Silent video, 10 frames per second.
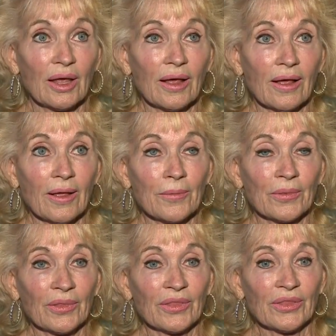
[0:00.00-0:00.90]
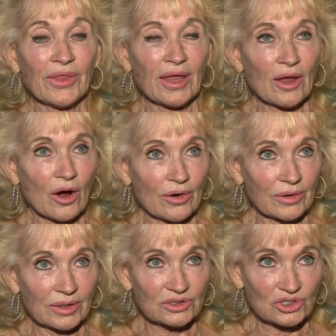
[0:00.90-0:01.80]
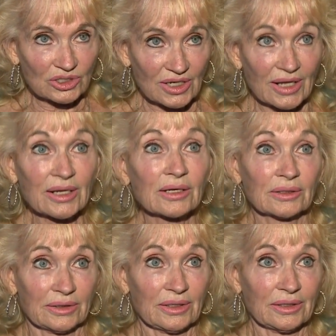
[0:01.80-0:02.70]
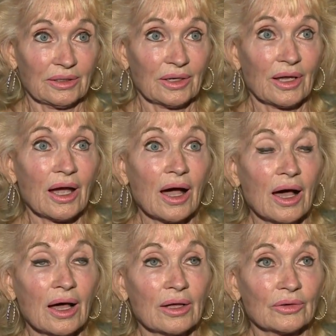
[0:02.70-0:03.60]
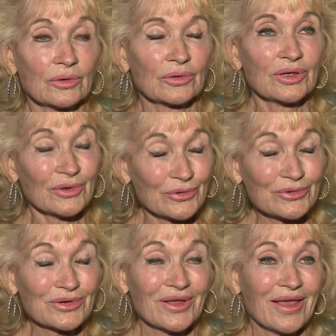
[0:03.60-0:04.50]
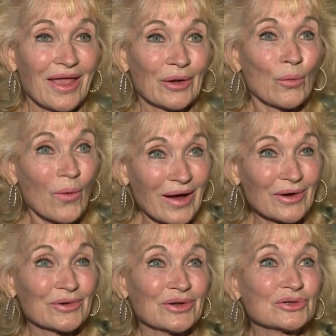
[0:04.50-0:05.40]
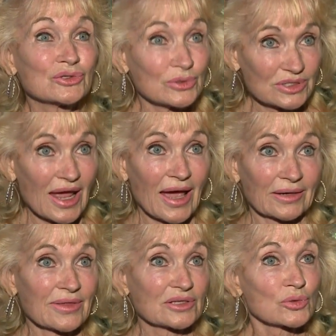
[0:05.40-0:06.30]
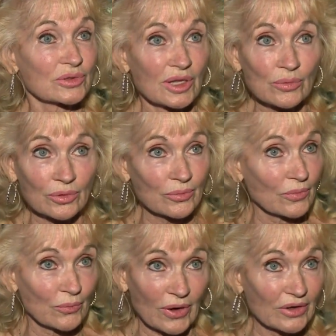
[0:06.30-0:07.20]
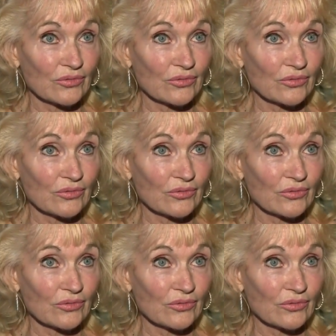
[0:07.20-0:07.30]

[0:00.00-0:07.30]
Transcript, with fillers: Um, they are genetically uh, geared and wired to attack. That's what they were bred